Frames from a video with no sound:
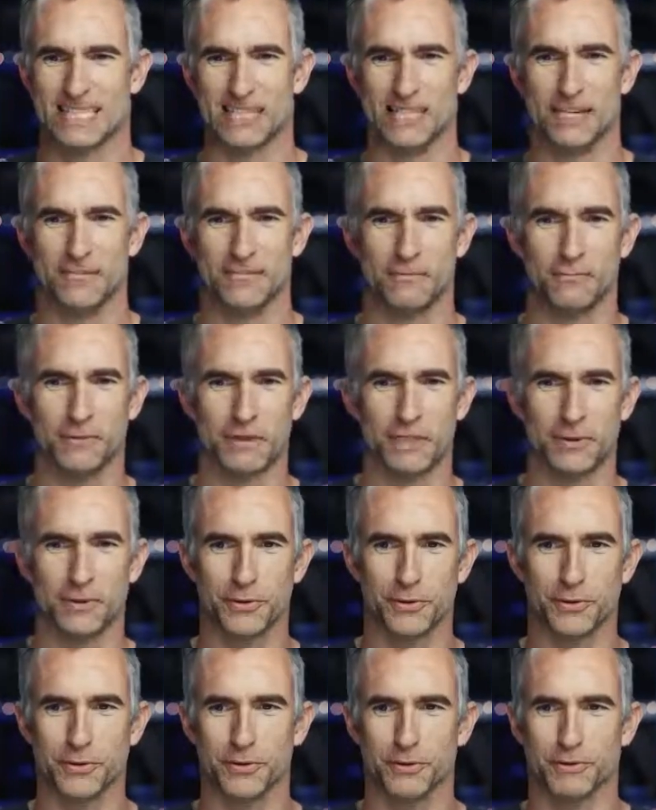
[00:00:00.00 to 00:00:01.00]
You have to really
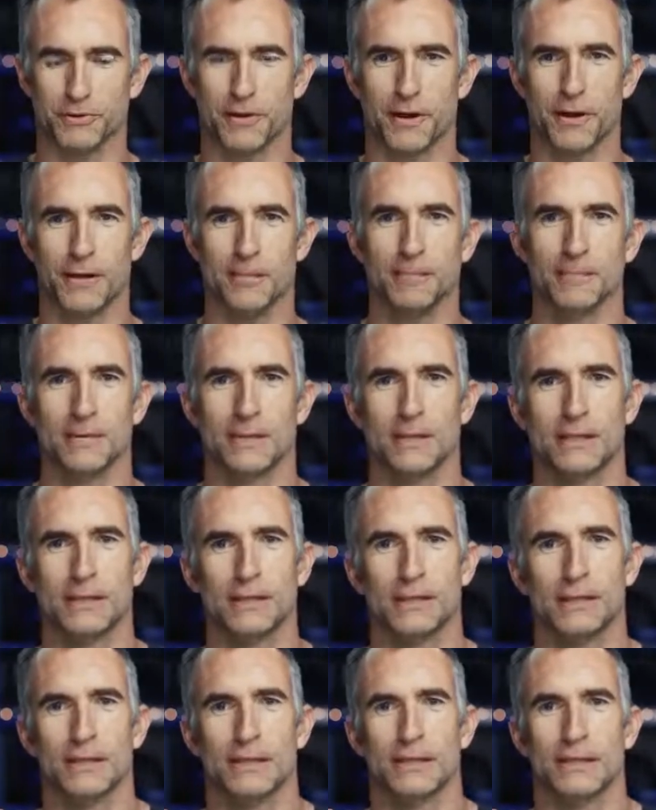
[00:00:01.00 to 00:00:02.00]
do your
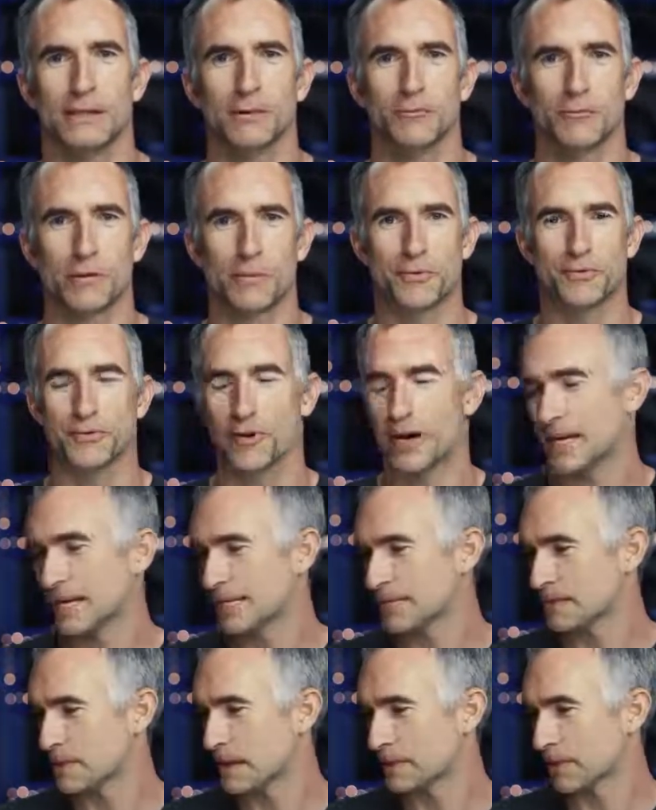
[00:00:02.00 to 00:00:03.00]
grip
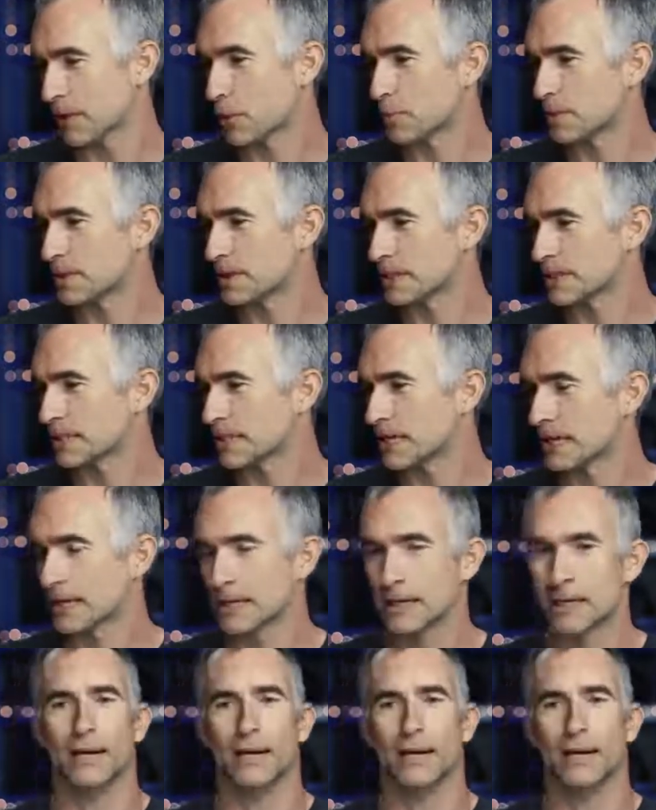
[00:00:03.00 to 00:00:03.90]
training to be able to open this thing.